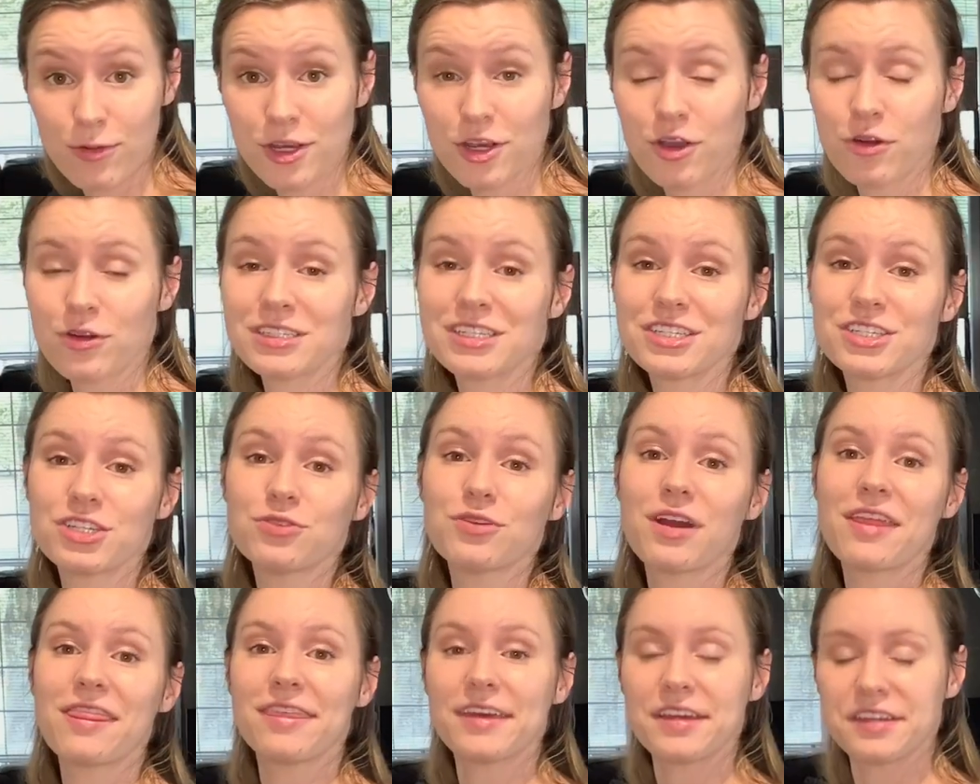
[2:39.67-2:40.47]
going to do
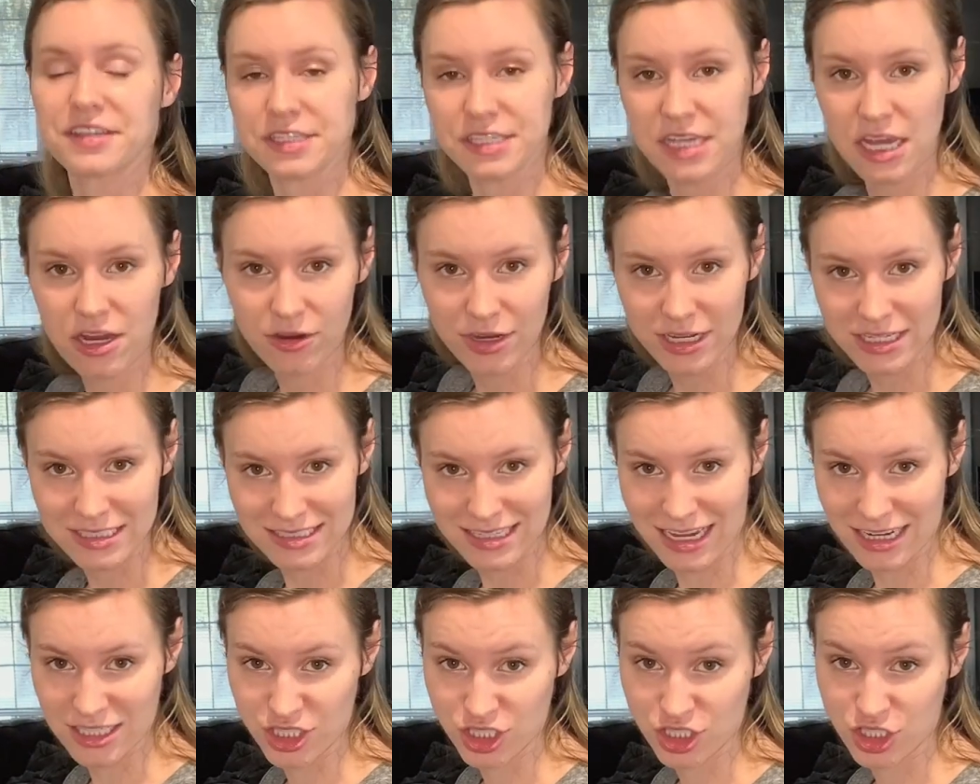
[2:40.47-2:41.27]
the dairy
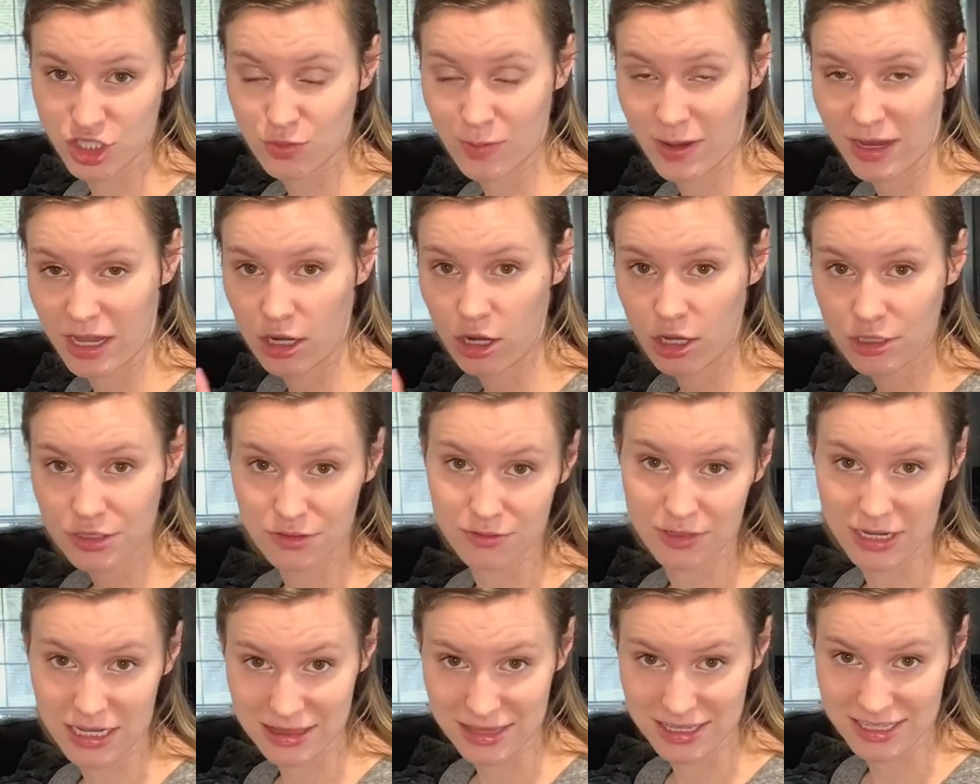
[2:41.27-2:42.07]
section so I can also
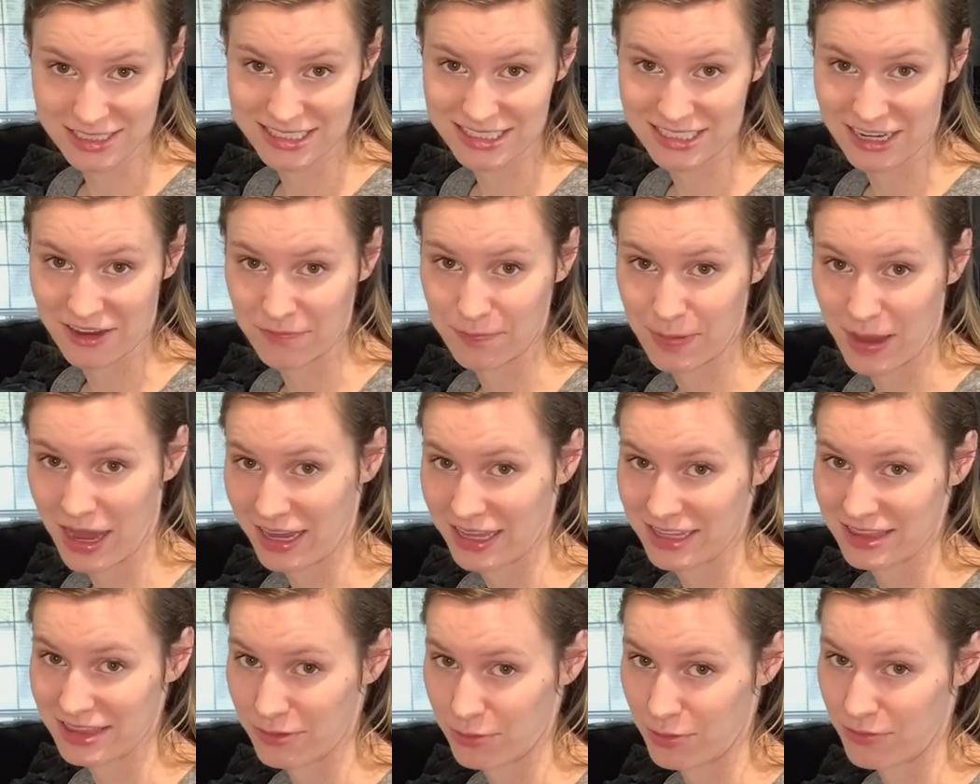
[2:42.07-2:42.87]
get this stuff back
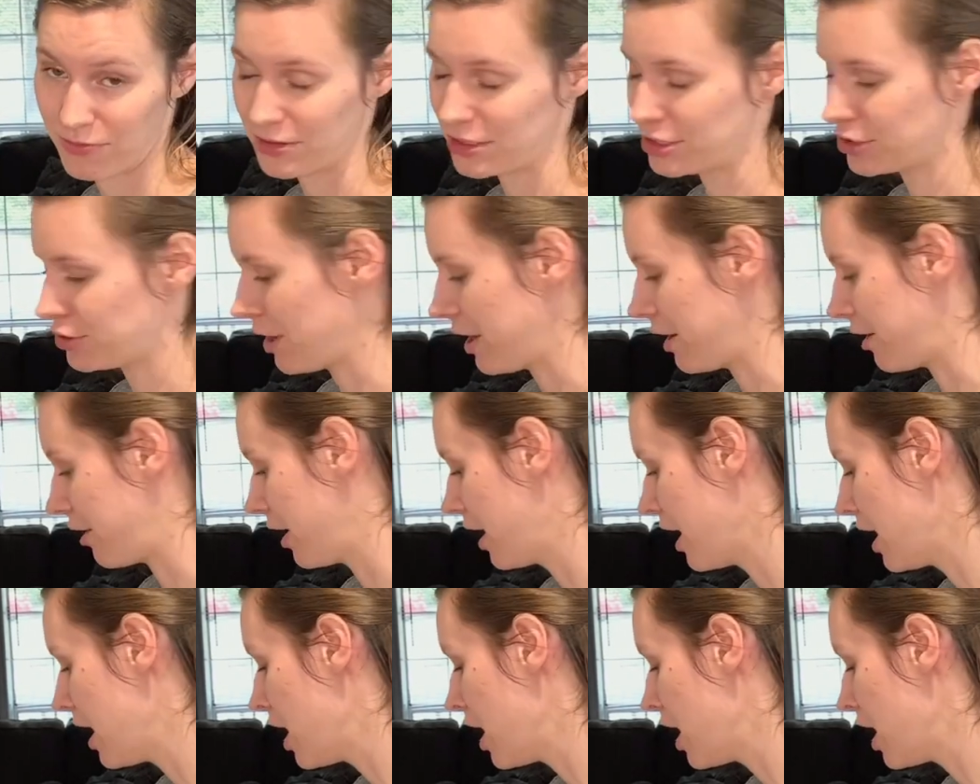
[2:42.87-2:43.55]
in the refrigerator.